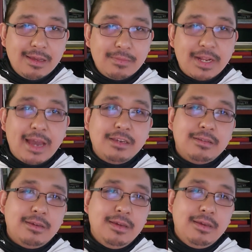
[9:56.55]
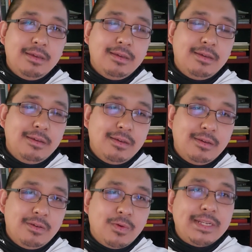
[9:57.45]
but actually
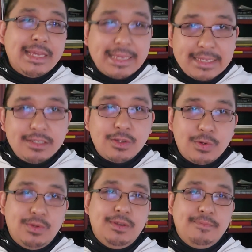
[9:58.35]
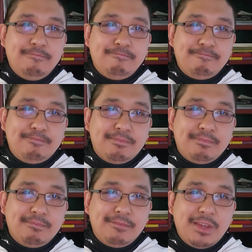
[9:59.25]
what is good,
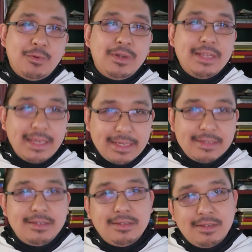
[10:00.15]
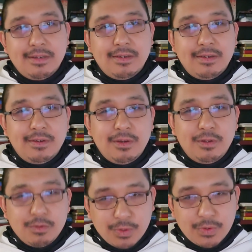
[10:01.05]
what is
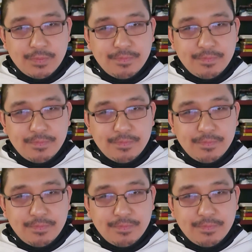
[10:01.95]
true.